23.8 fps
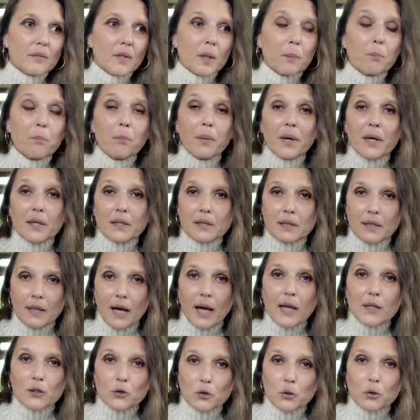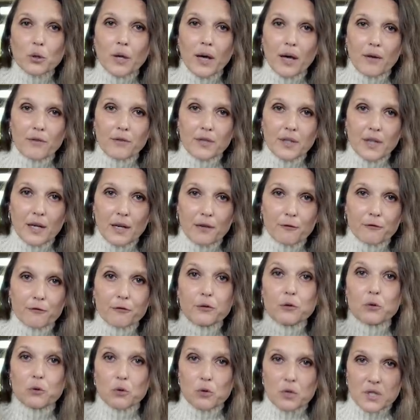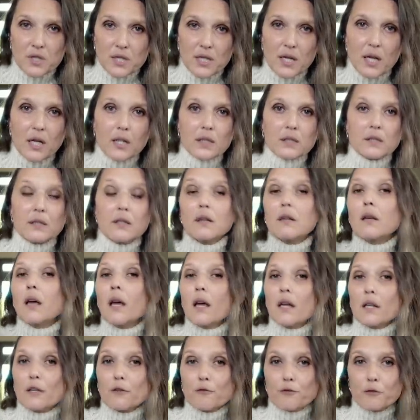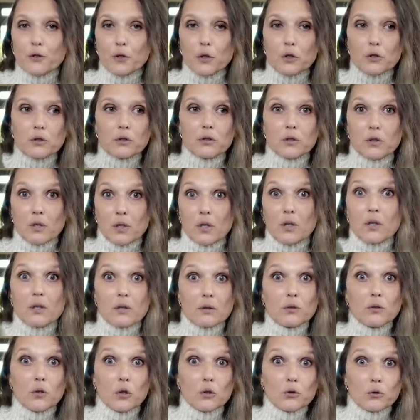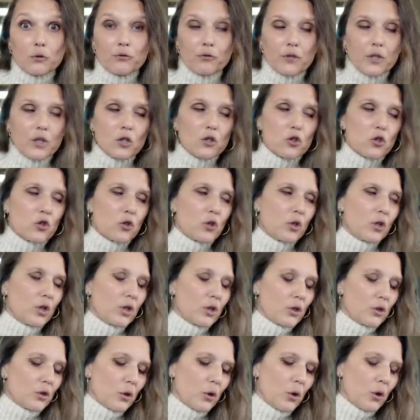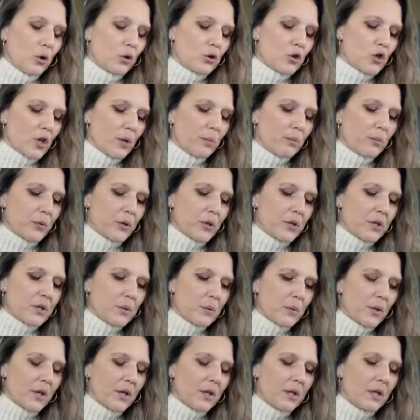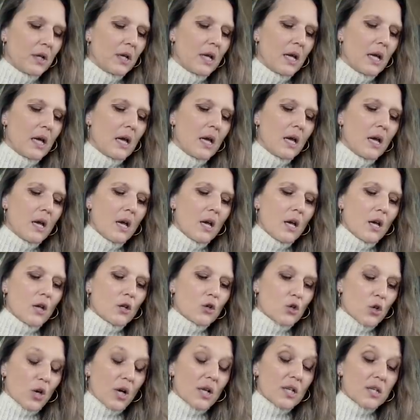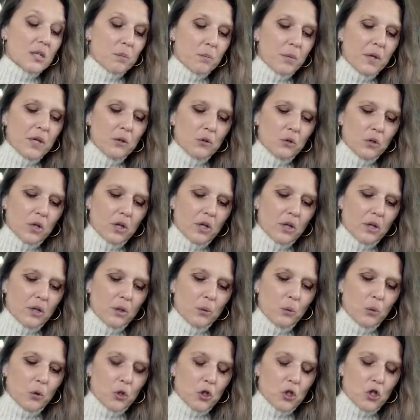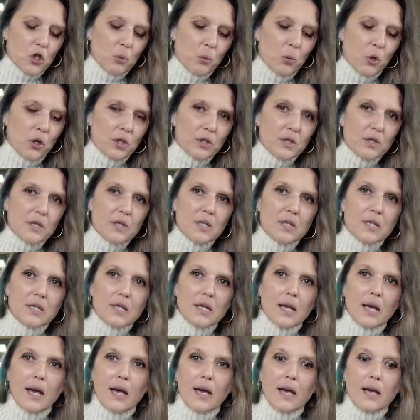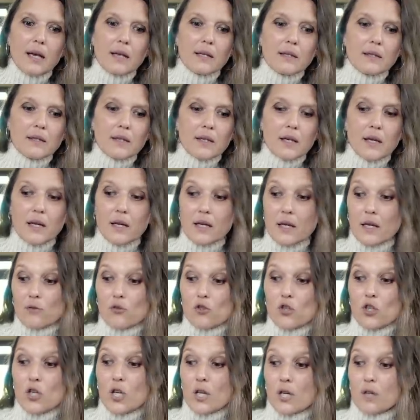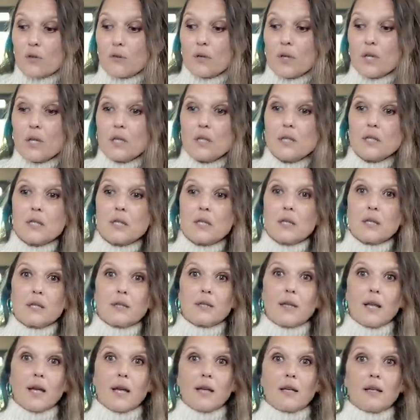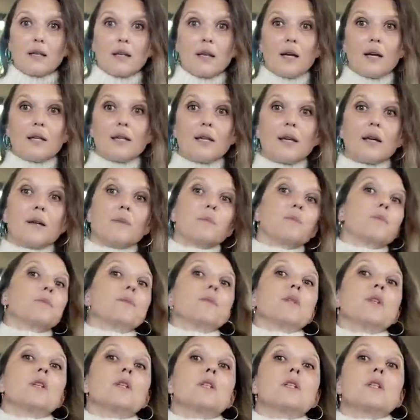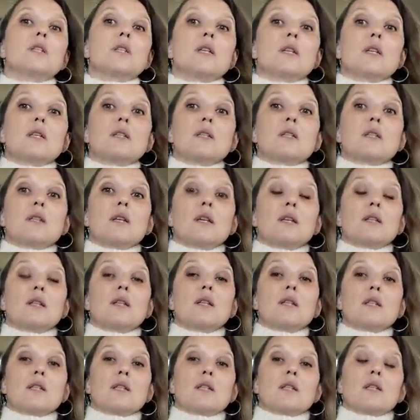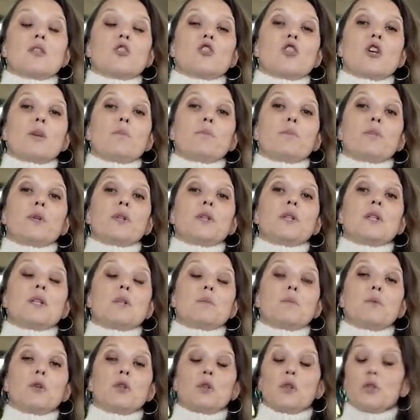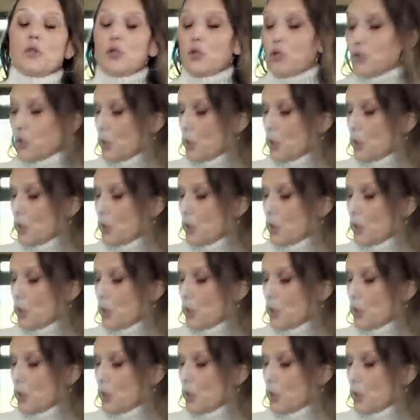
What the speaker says: But I do have enough to start, and if not, not to finish the whole jumper as well. So I'll speak to her what she wants, and if she agrees, then this jumper, this model is